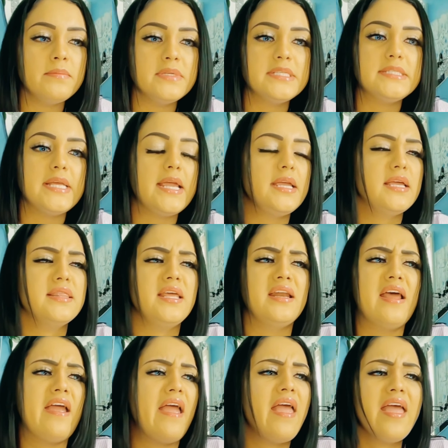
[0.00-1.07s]
mistake, and then
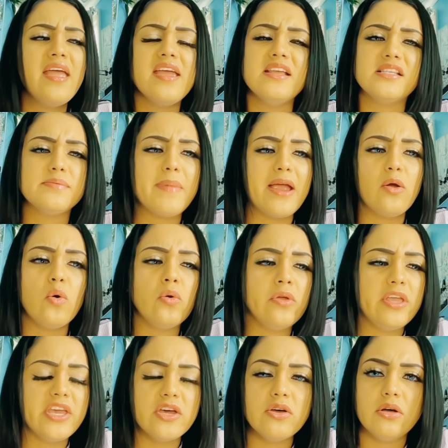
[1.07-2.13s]
I it's my own
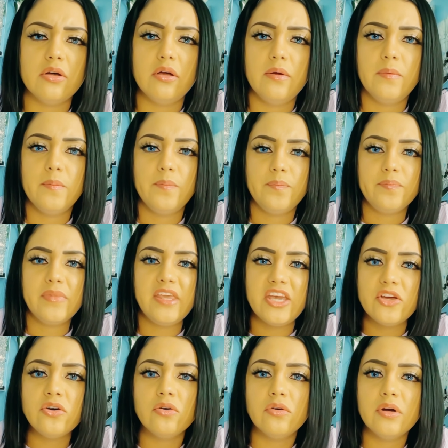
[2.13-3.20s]
guilt.
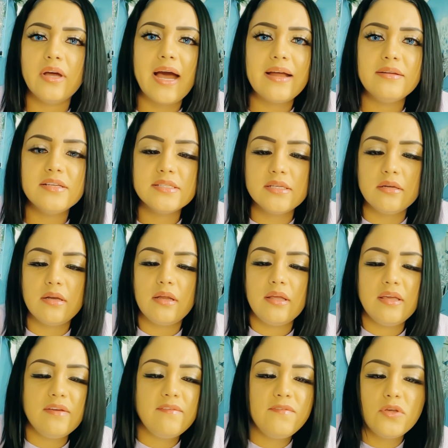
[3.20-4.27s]
Guilt. God doesn't
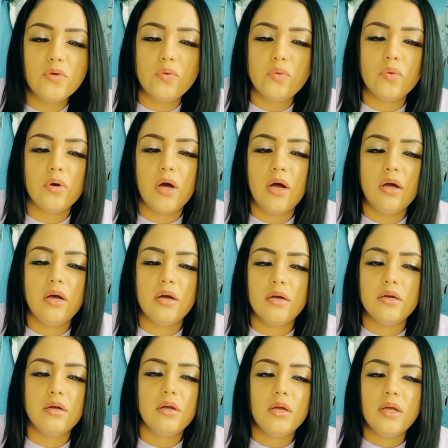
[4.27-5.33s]
give you
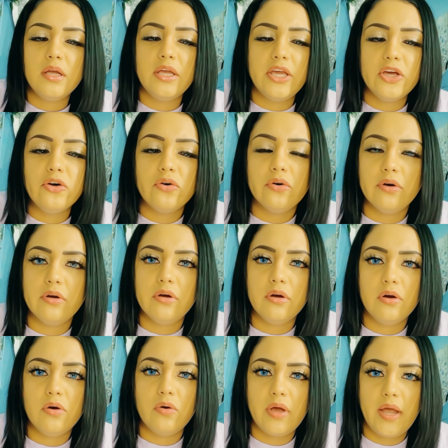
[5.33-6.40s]
uh guilt,
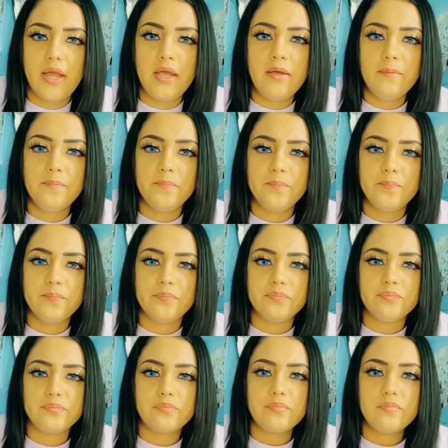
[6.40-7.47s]
okay?
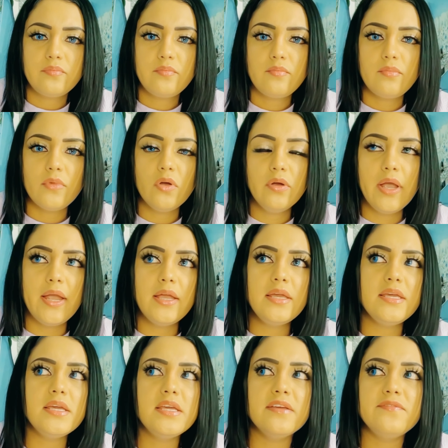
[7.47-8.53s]
Okay,
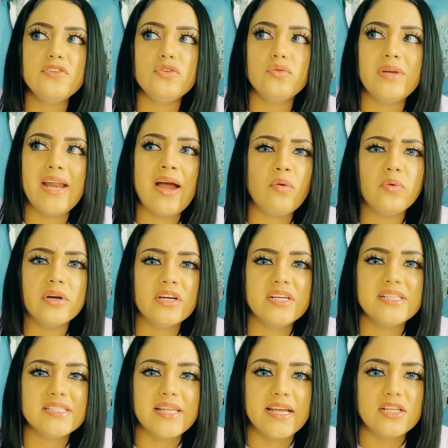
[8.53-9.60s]
he gives you not where
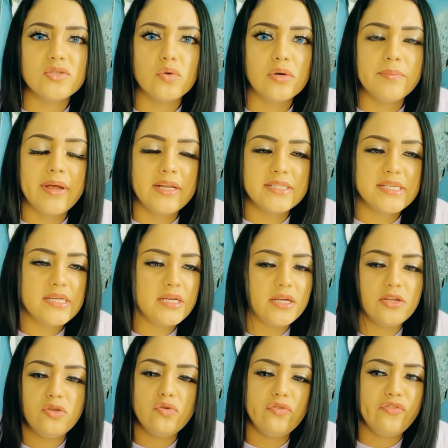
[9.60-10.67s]
it's like tormenting
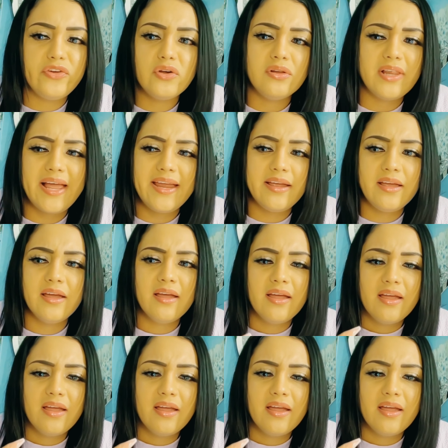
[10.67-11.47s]
and you feel like